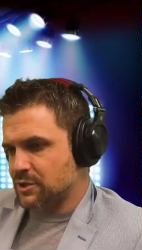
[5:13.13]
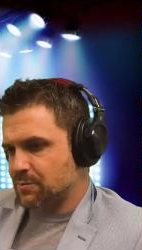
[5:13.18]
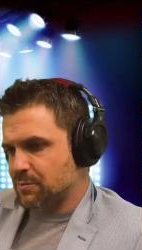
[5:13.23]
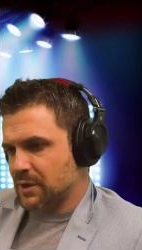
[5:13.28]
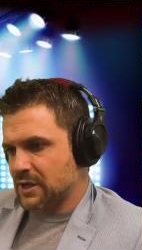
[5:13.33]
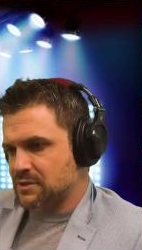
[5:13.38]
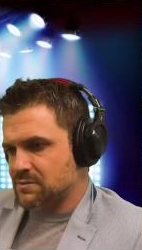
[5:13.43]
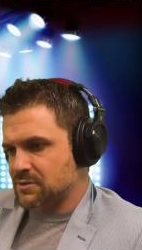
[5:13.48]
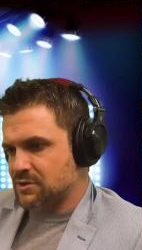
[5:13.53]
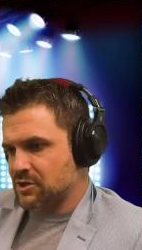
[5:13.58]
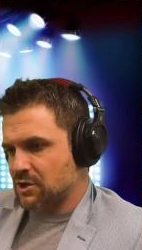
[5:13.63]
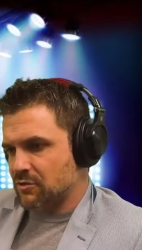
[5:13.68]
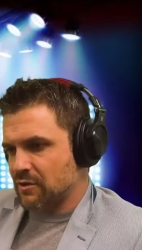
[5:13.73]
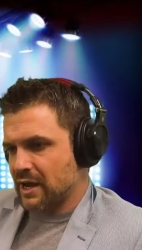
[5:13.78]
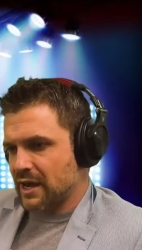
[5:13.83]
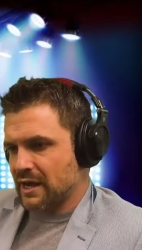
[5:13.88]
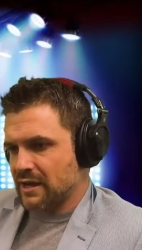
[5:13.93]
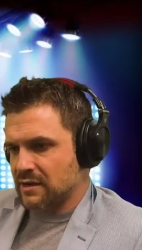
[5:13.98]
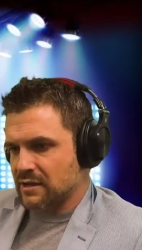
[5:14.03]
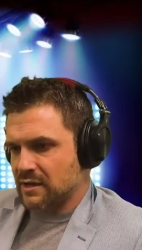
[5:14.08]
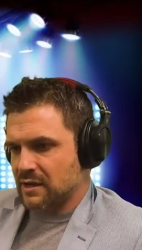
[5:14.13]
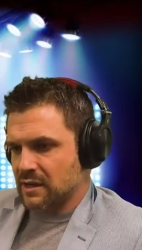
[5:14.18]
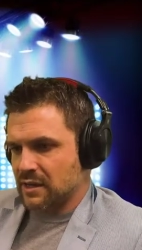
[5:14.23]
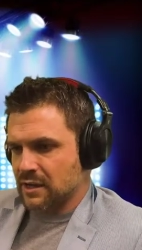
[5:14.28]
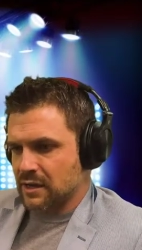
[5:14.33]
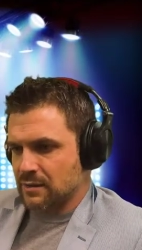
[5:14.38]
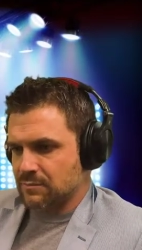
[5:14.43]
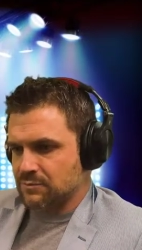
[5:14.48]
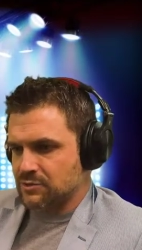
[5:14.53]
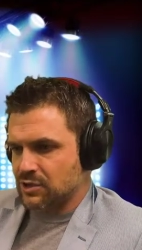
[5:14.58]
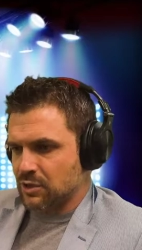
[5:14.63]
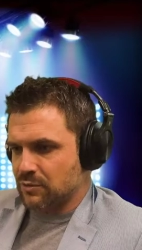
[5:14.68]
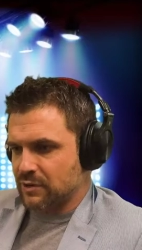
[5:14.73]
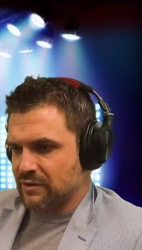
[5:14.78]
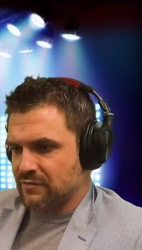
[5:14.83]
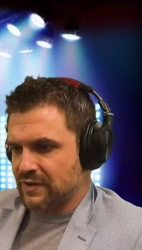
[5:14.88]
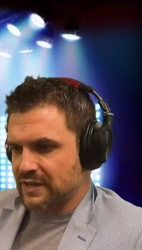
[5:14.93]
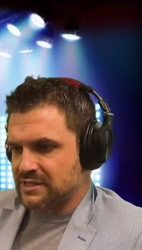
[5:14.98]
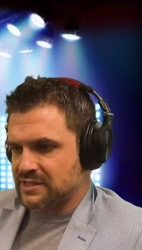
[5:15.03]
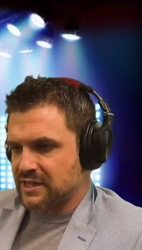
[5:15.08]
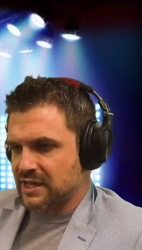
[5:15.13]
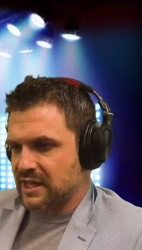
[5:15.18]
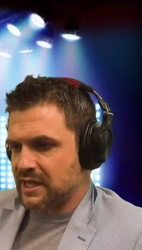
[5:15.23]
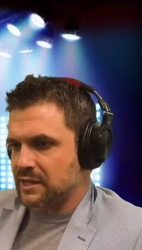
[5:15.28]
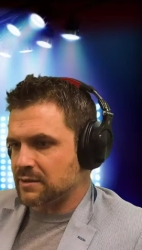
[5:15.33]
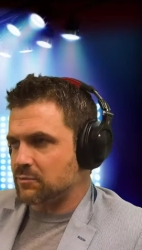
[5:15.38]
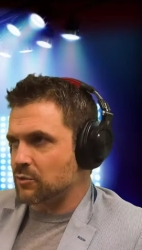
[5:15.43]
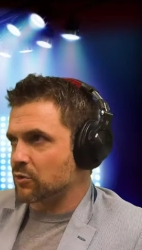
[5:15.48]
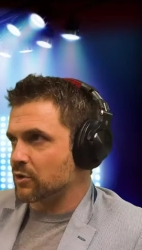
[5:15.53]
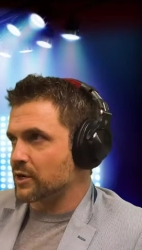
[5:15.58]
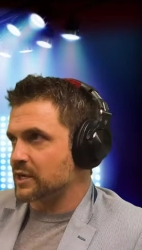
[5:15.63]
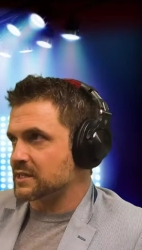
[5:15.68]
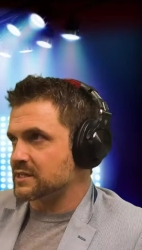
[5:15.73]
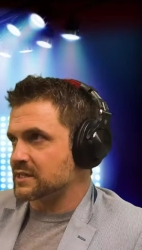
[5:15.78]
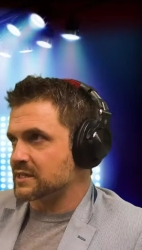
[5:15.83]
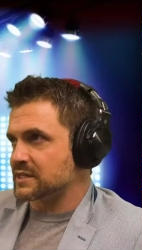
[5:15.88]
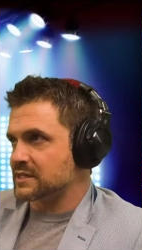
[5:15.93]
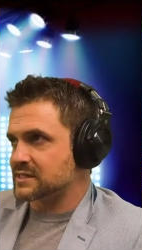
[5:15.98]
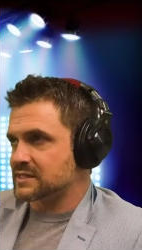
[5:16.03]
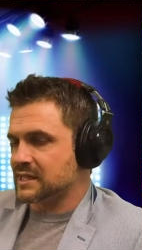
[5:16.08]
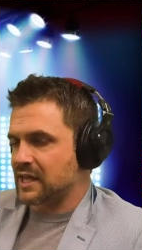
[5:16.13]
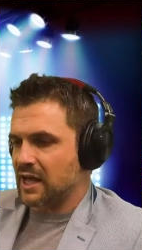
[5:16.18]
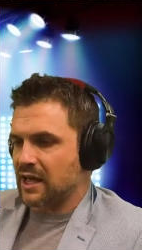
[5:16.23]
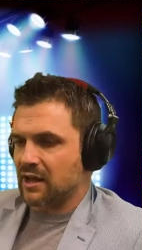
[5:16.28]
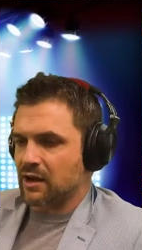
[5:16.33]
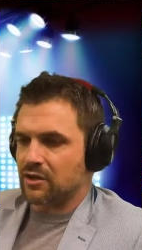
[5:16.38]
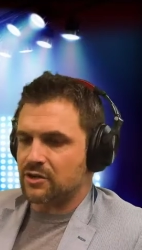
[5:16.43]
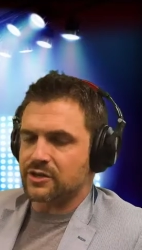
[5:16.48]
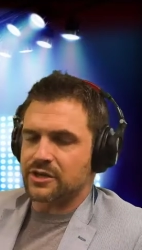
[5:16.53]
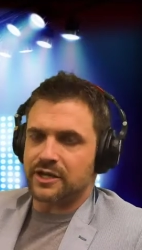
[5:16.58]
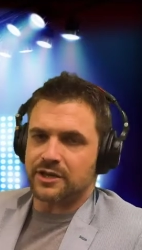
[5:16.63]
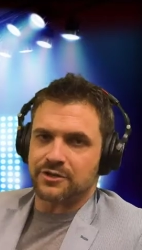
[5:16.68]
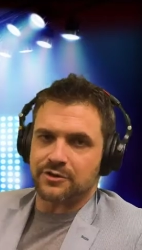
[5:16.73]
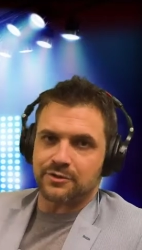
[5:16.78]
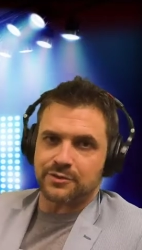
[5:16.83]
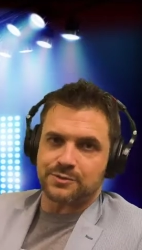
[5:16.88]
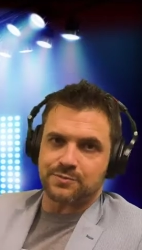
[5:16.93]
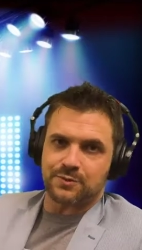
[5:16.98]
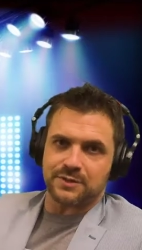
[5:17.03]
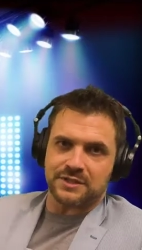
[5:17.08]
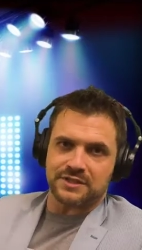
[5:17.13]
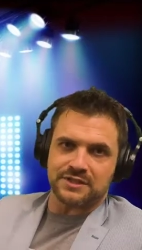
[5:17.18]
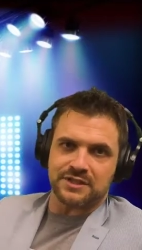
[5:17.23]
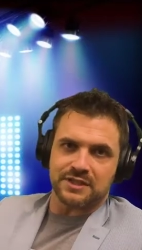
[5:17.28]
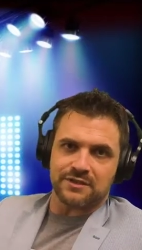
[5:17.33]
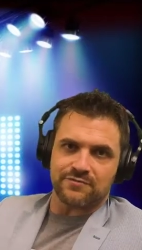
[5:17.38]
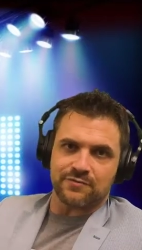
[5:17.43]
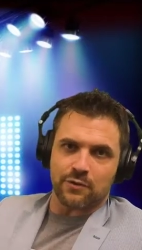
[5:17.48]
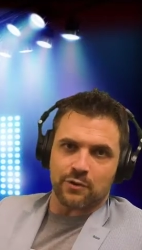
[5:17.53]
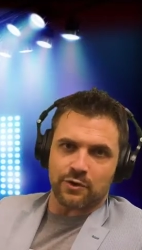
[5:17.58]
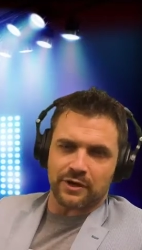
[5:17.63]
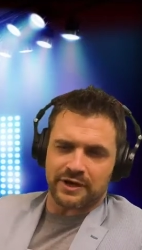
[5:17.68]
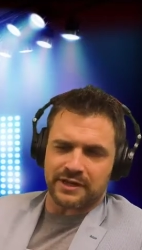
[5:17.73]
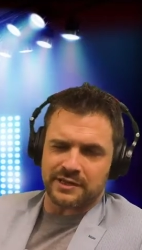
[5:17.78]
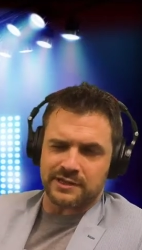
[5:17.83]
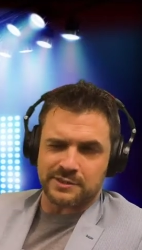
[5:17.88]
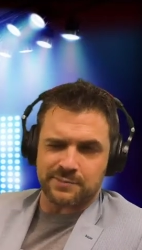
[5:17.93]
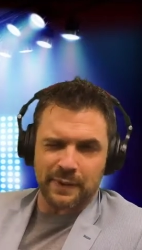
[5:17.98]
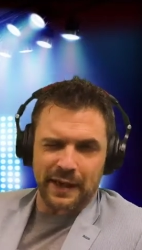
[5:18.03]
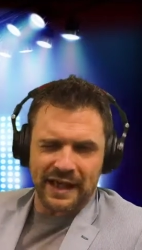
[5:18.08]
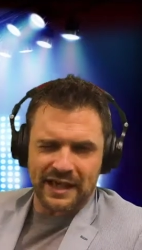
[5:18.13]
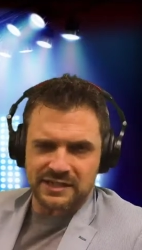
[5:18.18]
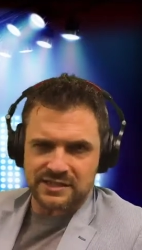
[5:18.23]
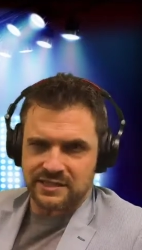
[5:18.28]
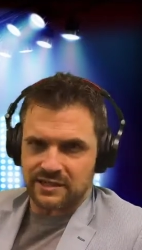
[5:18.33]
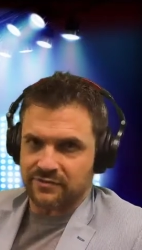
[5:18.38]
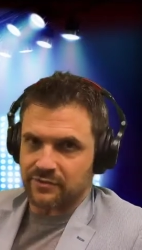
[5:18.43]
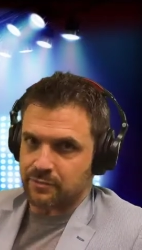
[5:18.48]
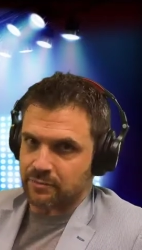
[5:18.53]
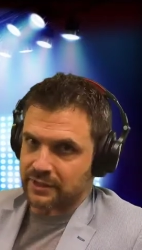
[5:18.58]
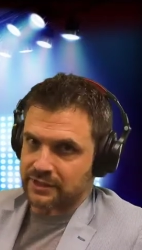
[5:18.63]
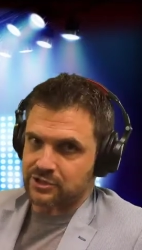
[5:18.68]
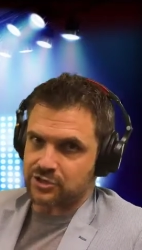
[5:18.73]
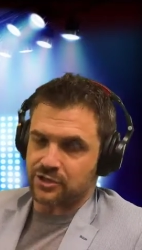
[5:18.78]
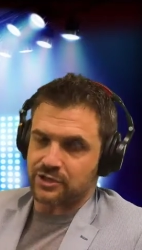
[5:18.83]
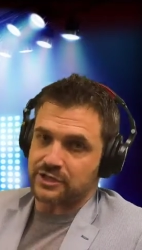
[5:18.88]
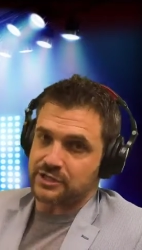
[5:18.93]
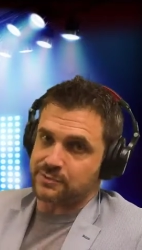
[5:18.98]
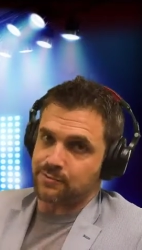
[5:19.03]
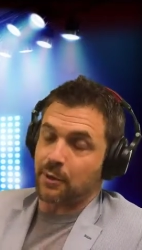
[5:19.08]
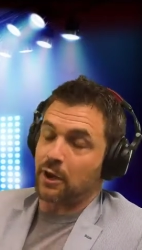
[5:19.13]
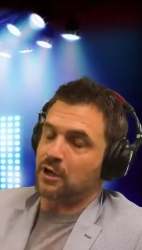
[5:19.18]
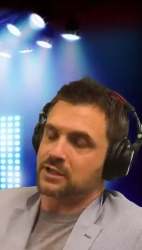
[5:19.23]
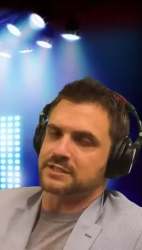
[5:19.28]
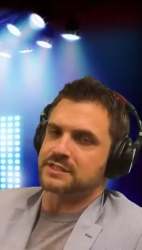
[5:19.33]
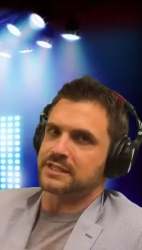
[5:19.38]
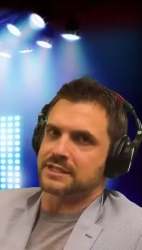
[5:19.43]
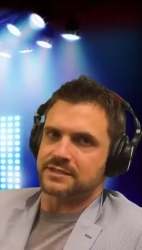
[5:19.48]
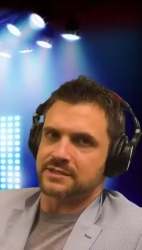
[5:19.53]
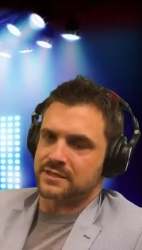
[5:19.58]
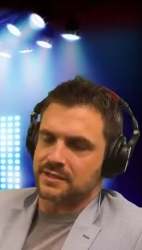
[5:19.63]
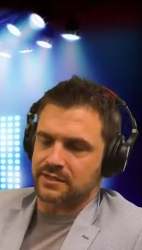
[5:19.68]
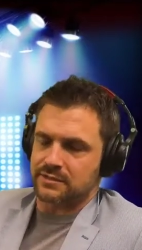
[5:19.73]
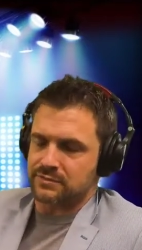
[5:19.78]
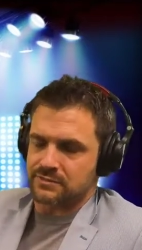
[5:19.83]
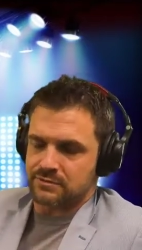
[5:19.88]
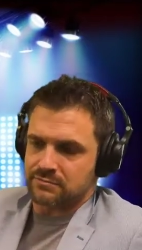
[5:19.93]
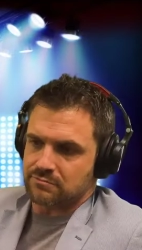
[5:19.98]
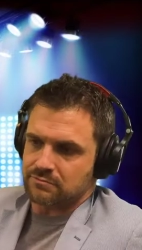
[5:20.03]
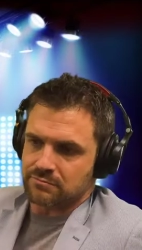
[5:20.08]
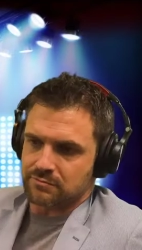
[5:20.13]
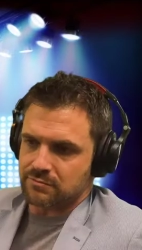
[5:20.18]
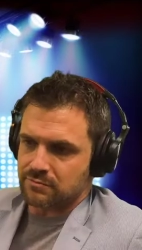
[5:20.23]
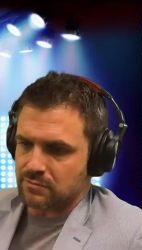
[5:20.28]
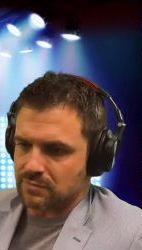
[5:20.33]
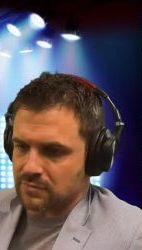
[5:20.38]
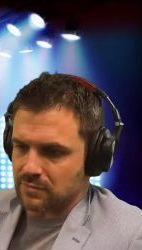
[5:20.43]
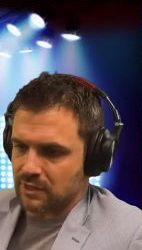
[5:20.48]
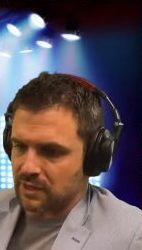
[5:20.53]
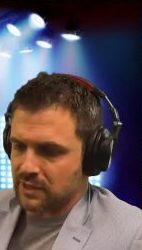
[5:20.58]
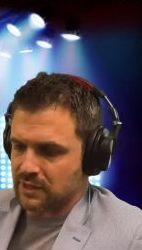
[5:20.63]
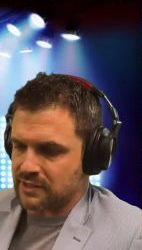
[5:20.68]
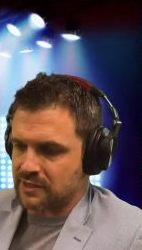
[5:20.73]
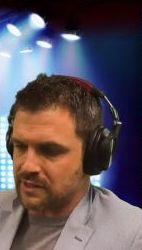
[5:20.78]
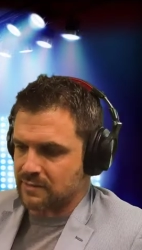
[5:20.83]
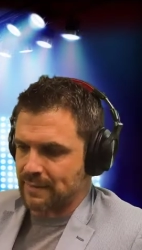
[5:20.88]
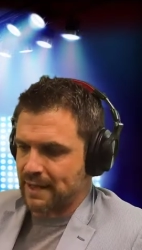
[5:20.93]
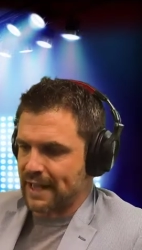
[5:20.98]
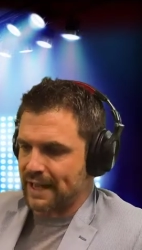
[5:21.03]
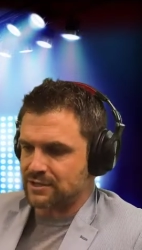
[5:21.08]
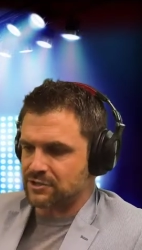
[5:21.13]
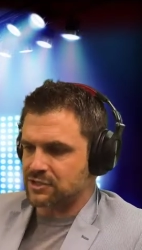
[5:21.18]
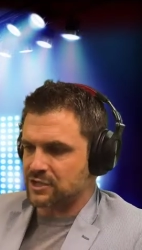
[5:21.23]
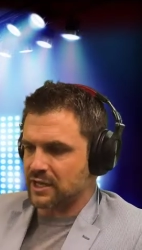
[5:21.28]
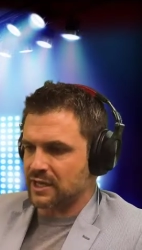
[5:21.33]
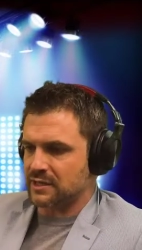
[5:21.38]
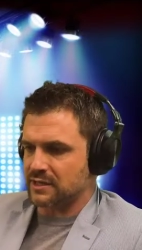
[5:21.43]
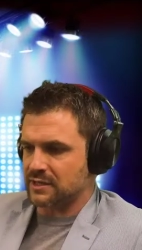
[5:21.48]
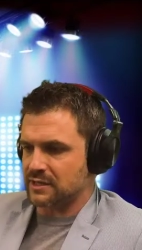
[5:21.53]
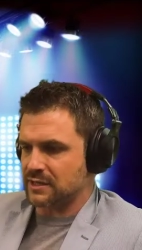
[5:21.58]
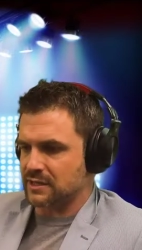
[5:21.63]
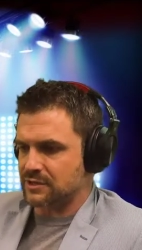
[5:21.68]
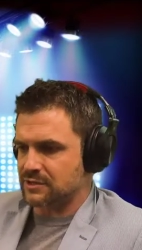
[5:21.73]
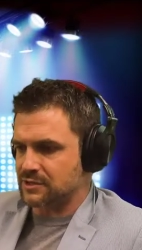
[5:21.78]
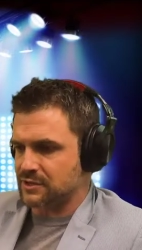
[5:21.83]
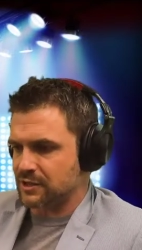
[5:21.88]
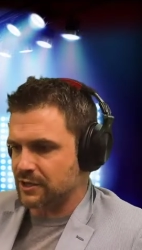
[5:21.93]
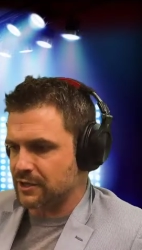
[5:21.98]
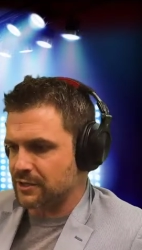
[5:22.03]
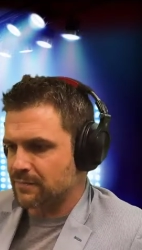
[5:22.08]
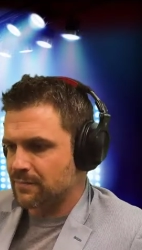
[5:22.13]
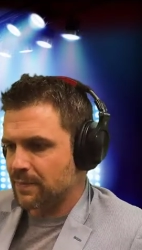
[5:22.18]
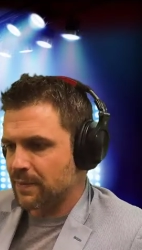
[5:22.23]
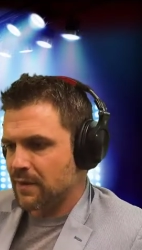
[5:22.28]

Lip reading: Your placement's all right. Don't invest any more into this guy. All you got to do is put the T4 in his passive and make sure he spawns into the match, and he's good.